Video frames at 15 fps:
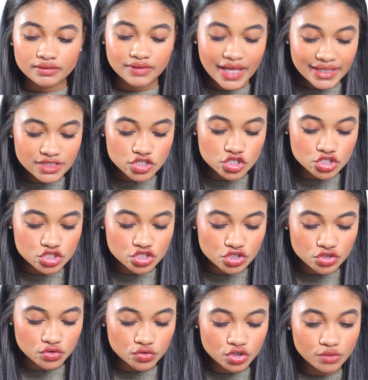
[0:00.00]
Let's do,
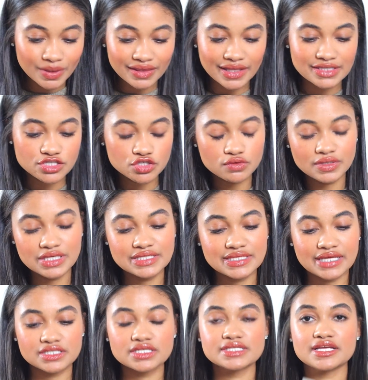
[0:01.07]
you know what, let's do these
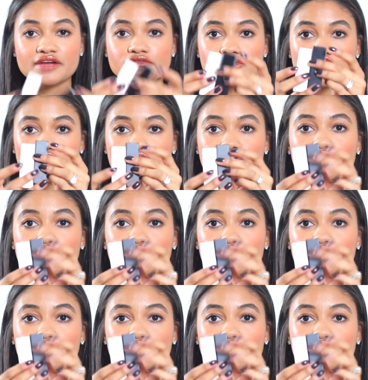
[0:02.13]
next because I have two.